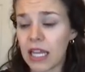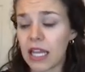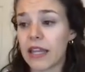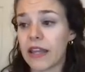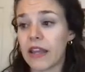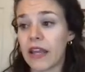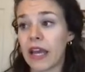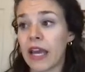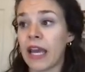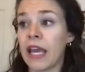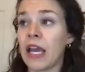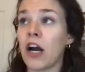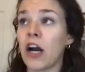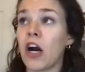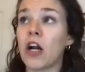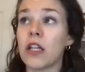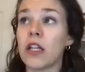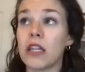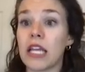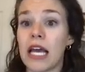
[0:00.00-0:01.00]
They
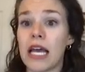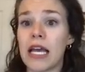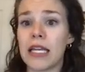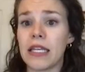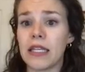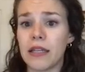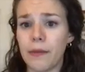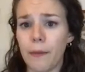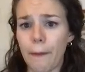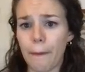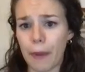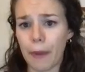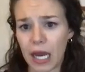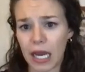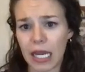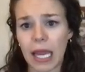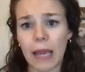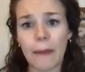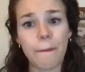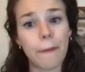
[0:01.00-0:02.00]
are led
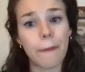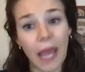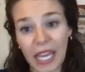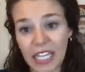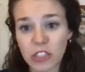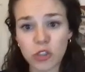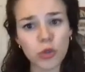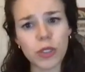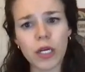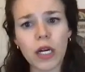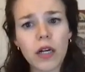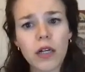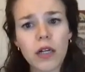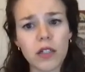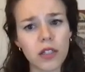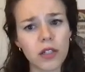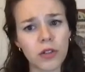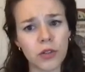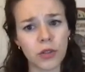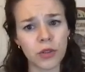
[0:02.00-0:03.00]
by a
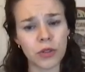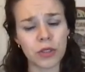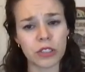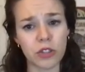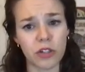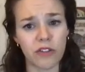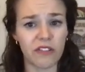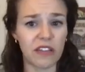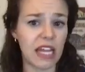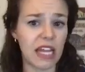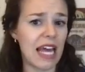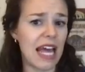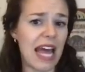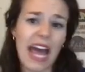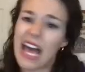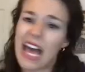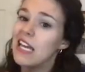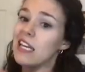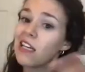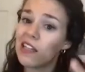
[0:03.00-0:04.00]
patriarch who is sort of the
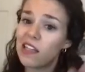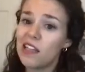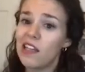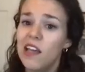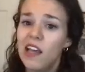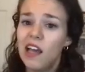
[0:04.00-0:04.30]
head